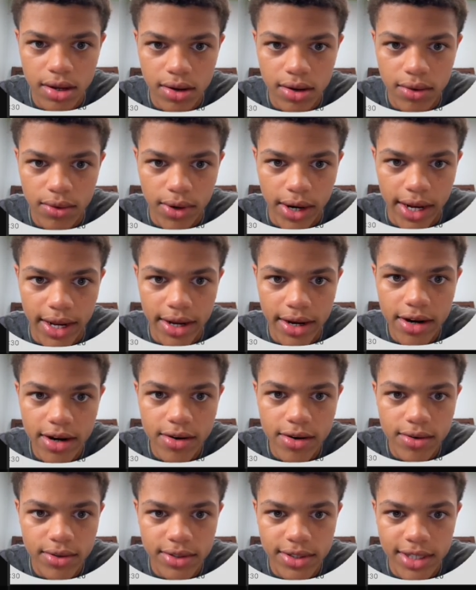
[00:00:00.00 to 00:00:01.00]
right
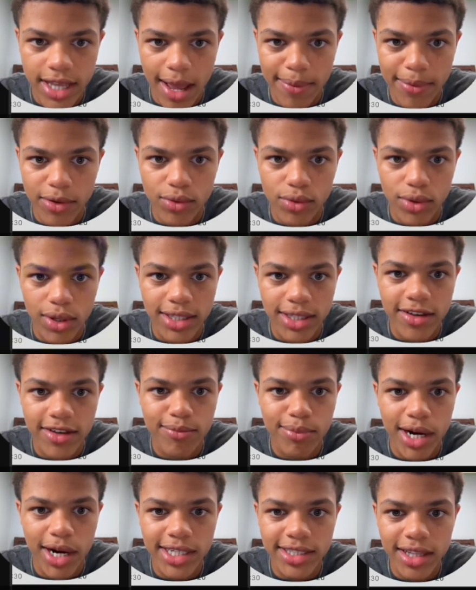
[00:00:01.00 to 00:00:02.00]
here, tap the relative
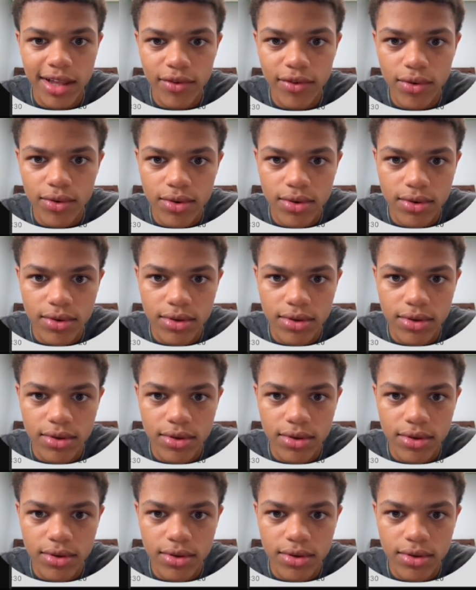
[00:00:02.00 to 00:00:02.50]
price level.